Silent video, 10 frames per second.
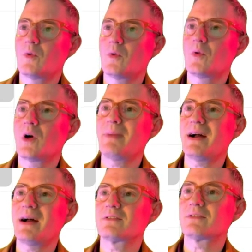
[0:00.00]
our
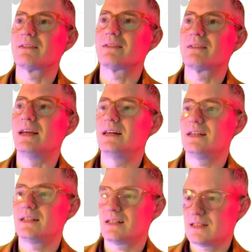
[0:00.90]
background layer,
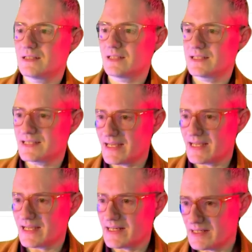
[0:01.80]
like to add a
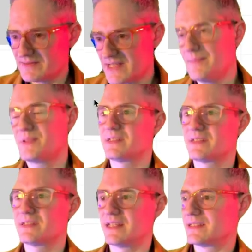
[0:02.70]
little bit of depth to
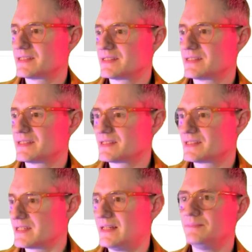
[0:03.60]
things,
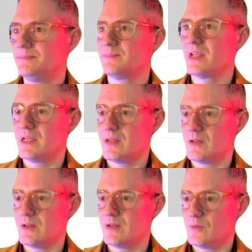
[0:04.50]

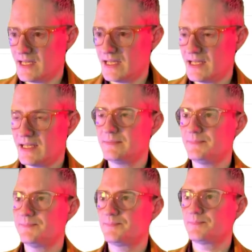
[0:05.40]
we can
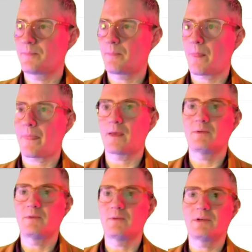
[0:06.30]

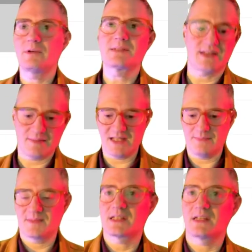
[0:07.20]
just blur that a bit.
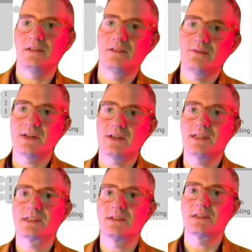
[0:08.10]
So if I
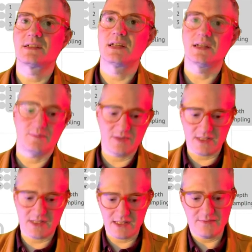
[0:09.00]
just go into library,
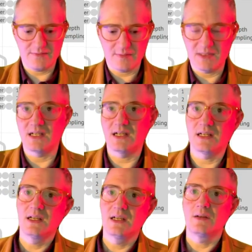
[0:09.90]
look for blur,
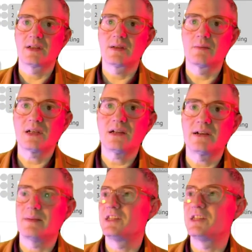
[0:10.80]
we can blur an
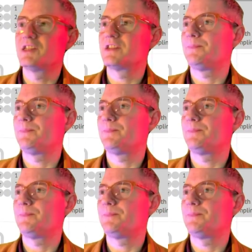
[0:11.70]
image.